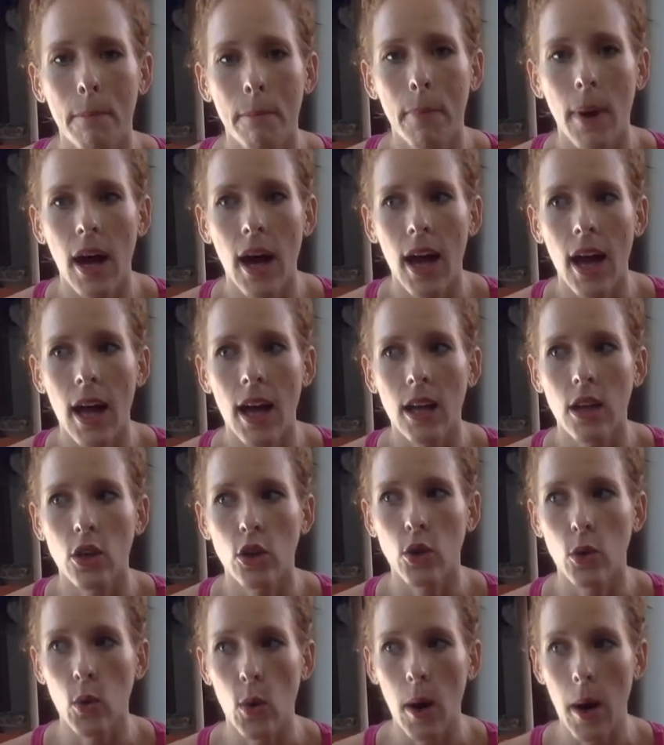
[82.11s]
But
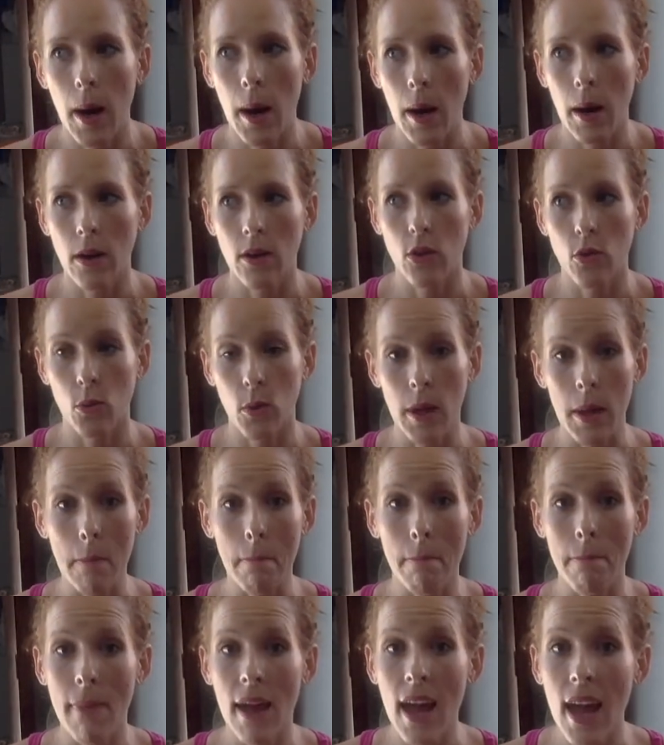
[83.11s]
your 3
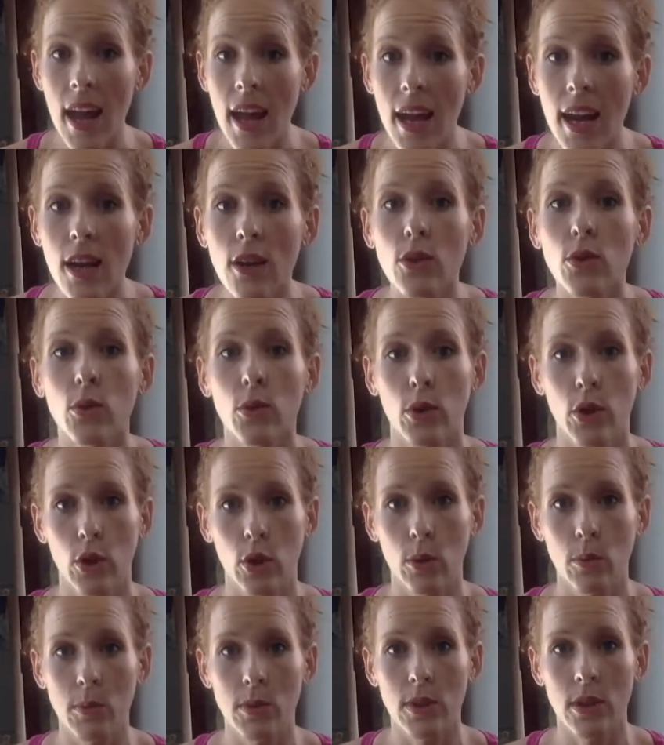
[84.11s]
main
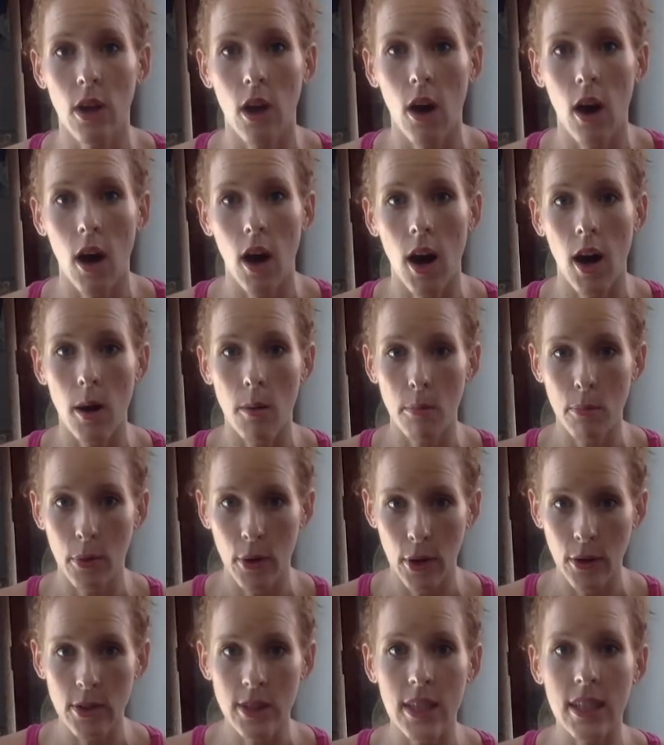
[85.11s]
groups are
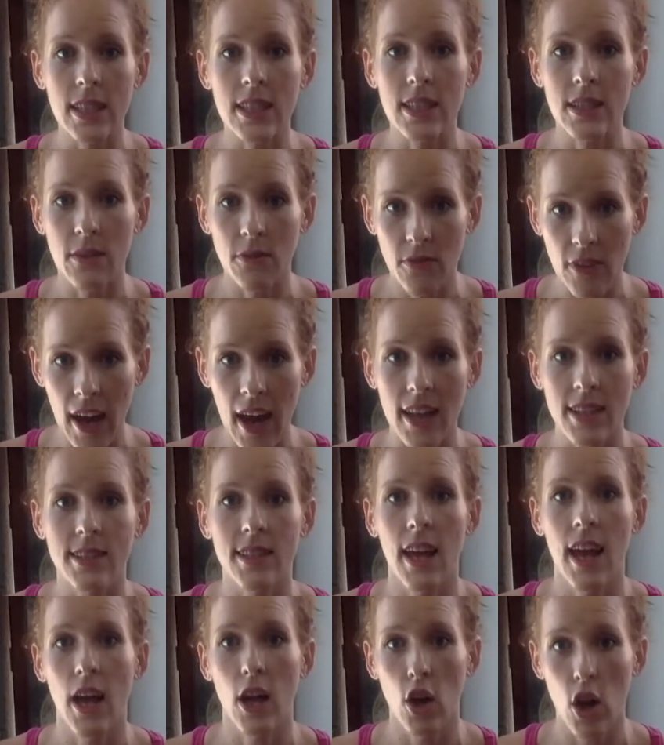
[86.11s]
proteins, fats,
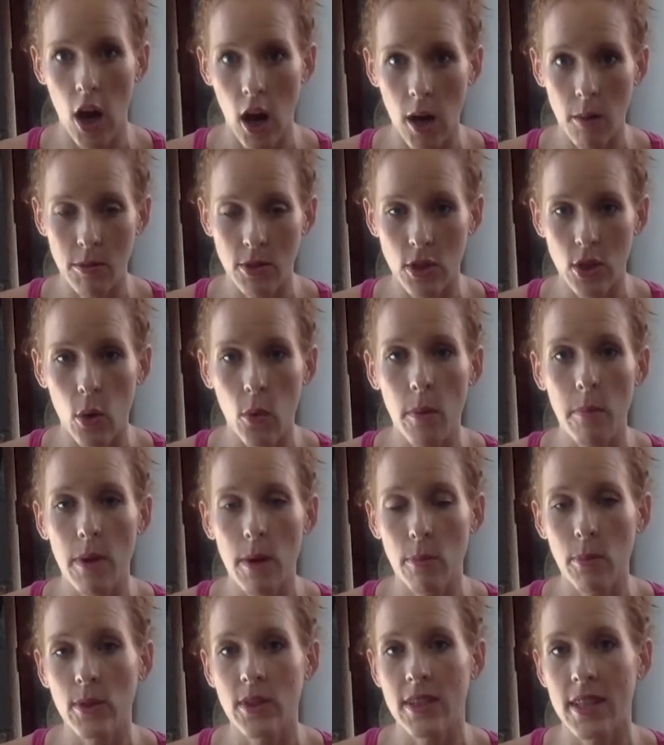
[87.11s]
and carbs. So when
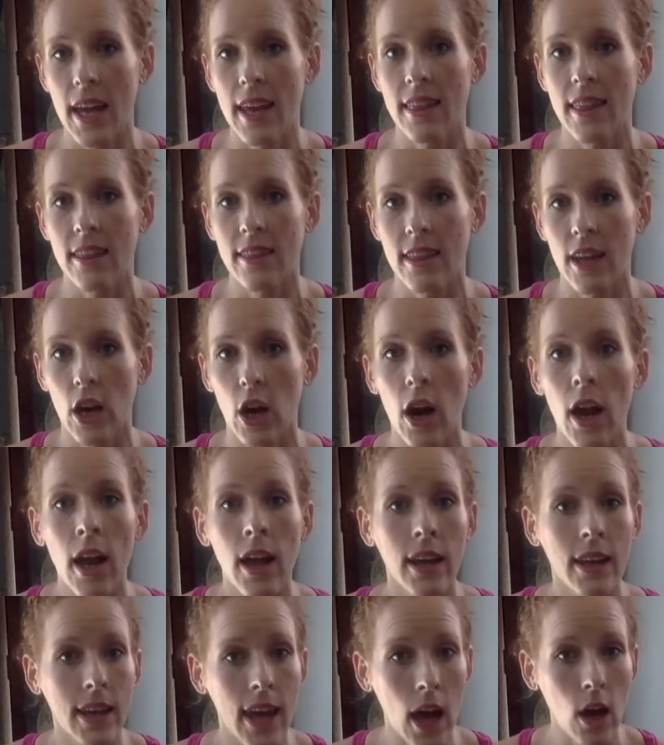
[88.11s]
people say that they're
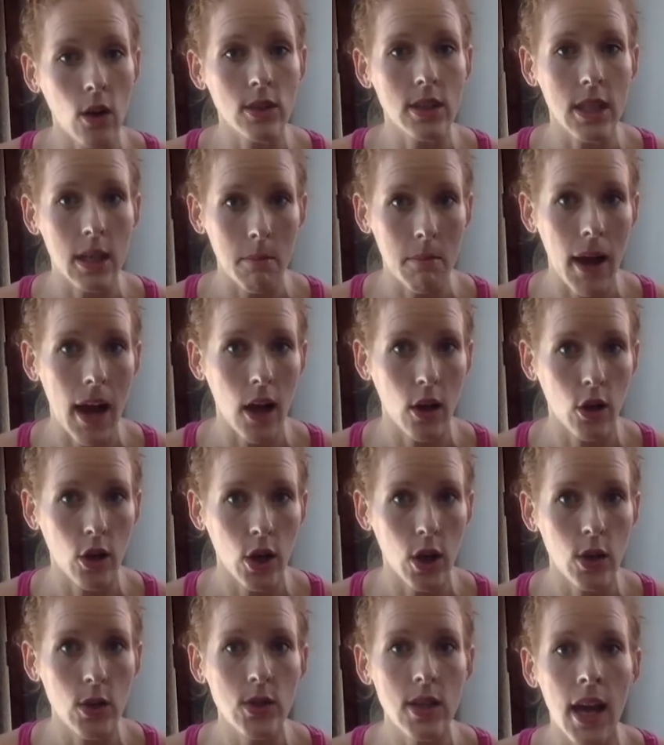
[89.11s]
counting
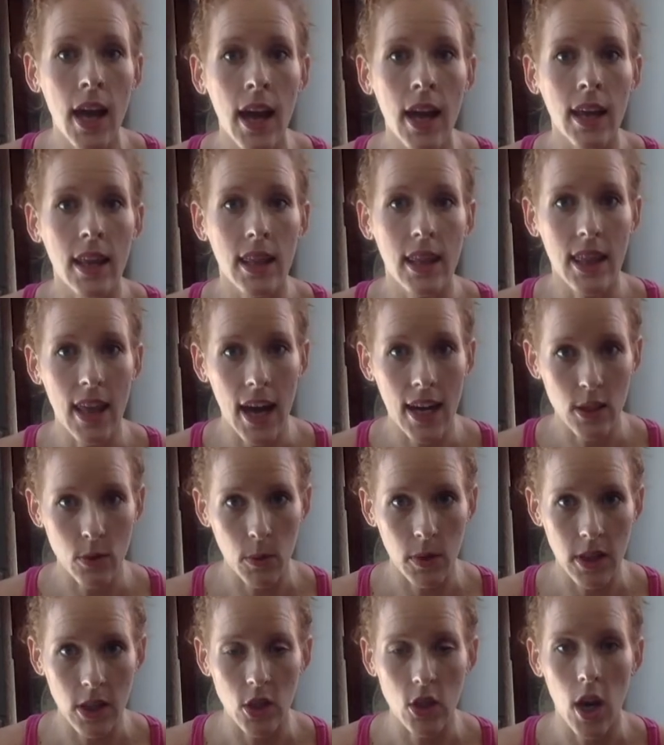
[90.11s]
macros, that's
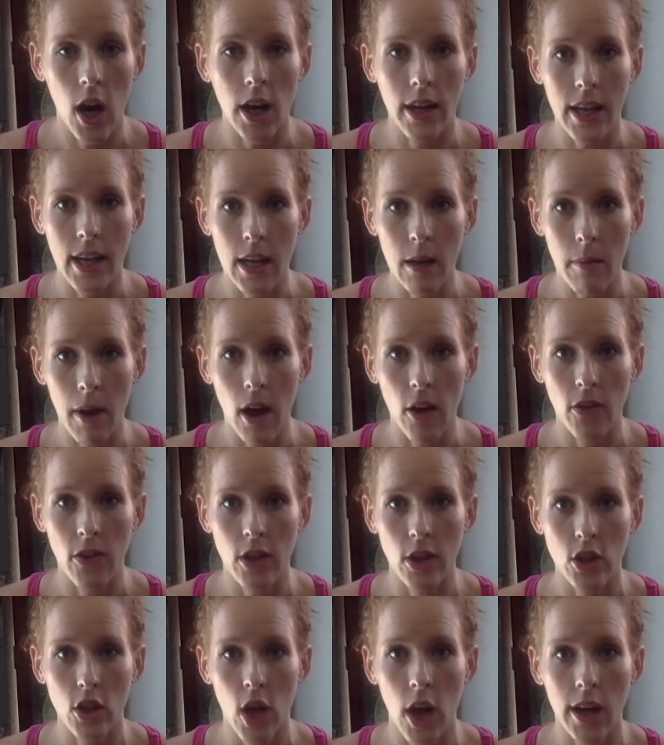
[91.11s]
what they're talking about.
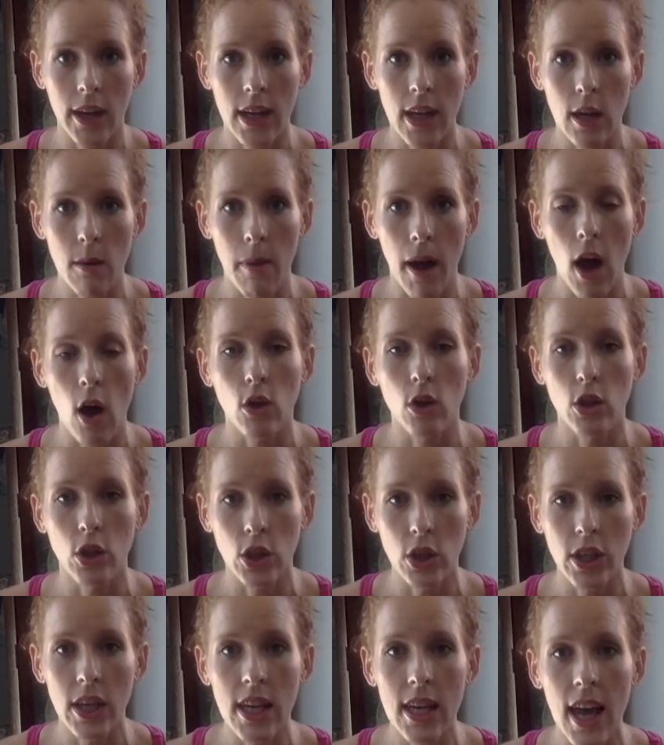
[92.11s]
They're talking about
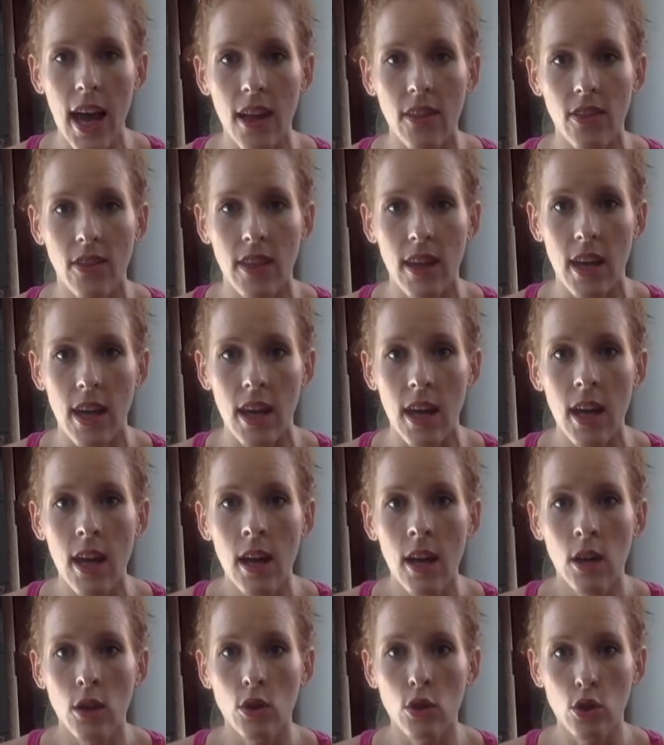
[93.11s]
looking at the
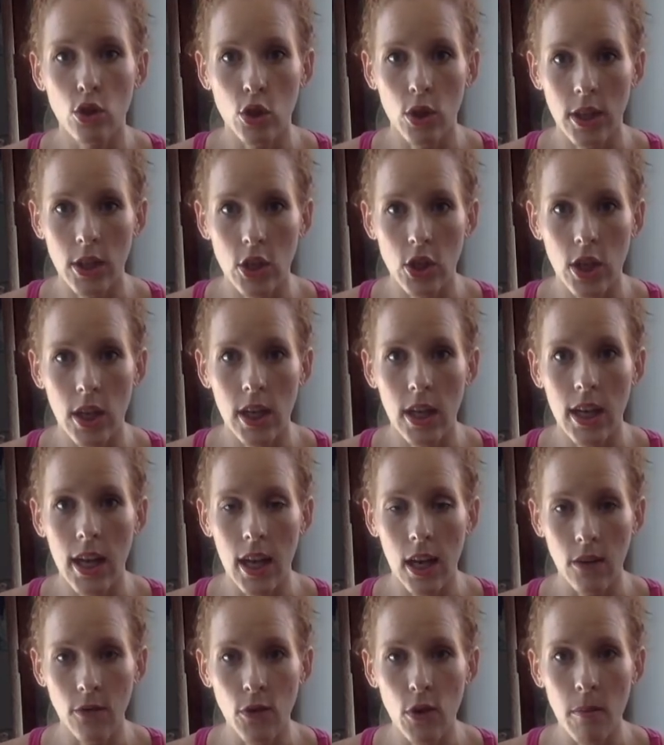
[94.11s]
nutrition
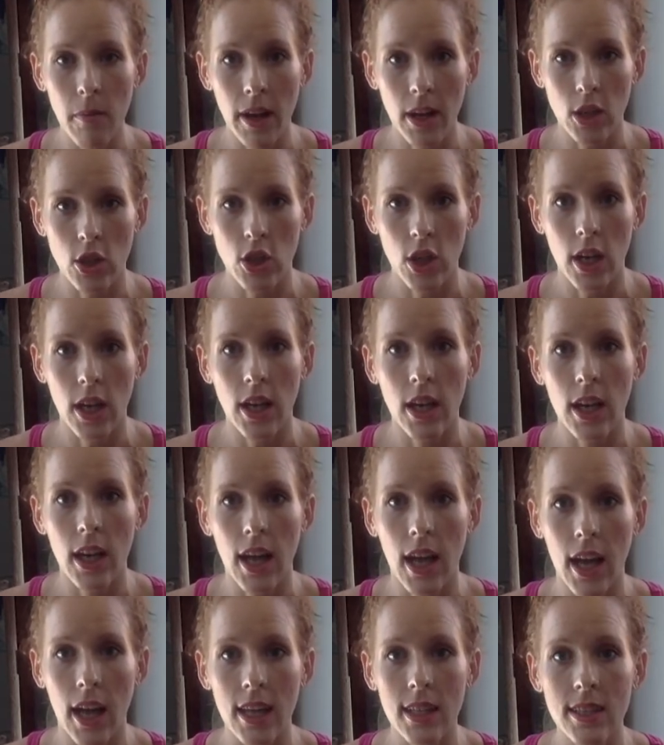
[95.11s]
information
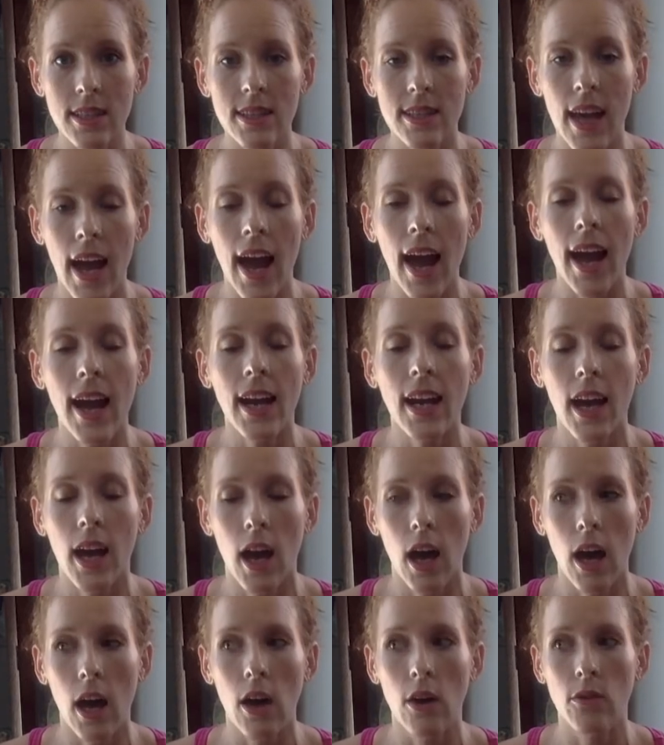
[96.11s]
inside
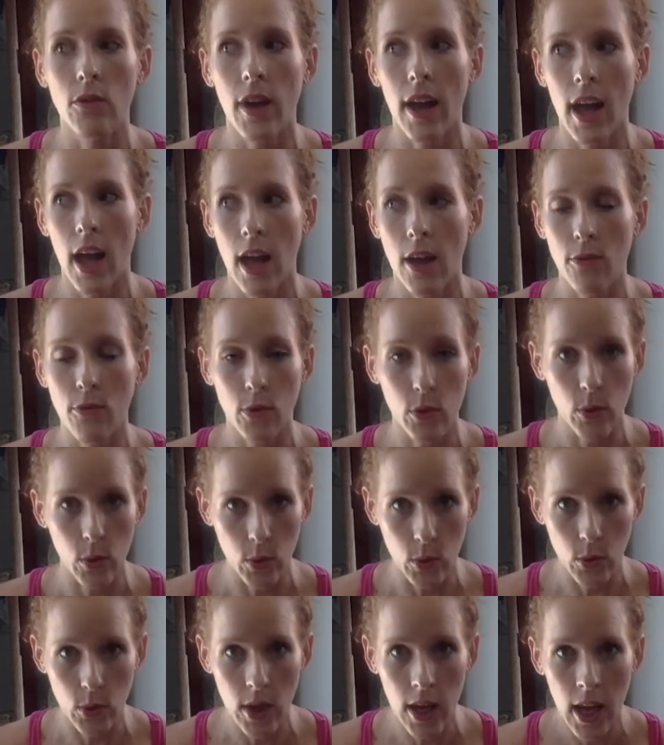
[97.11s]
of a
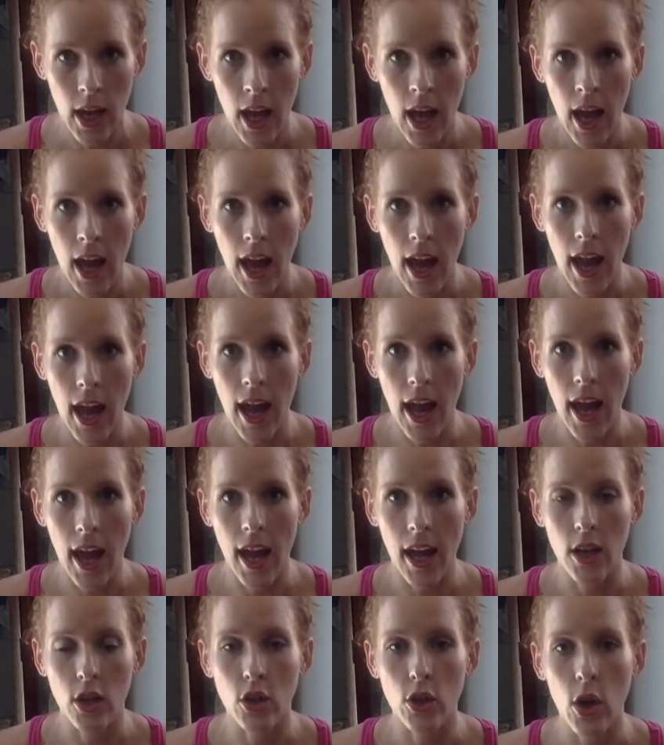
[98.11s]
food
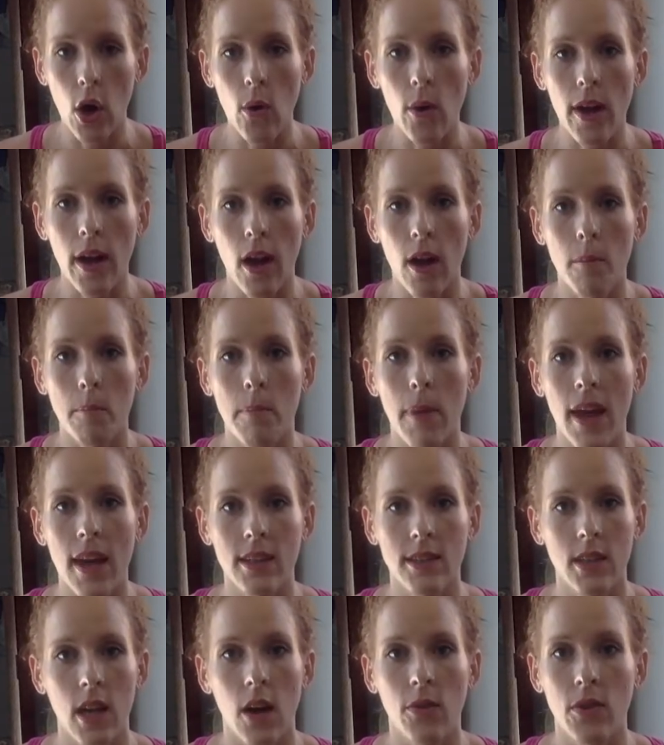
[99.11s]
and going
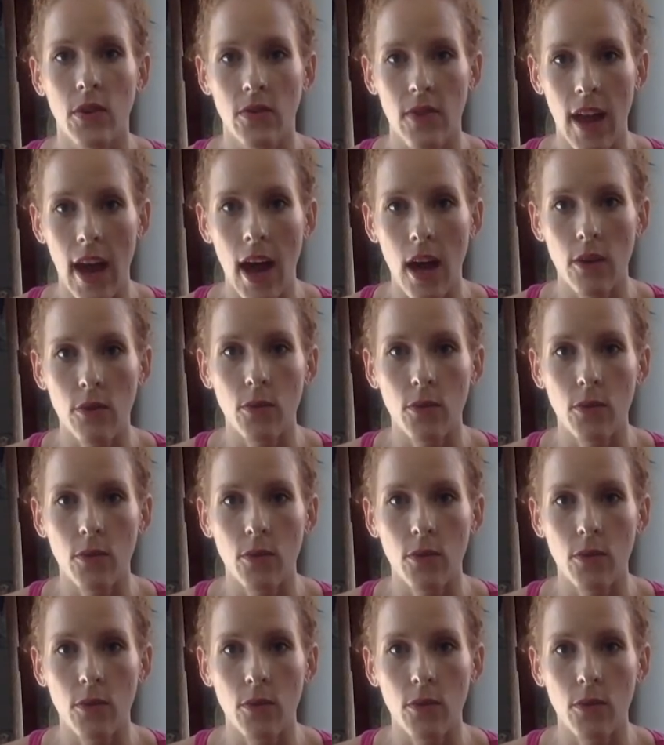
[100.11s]
based off of that.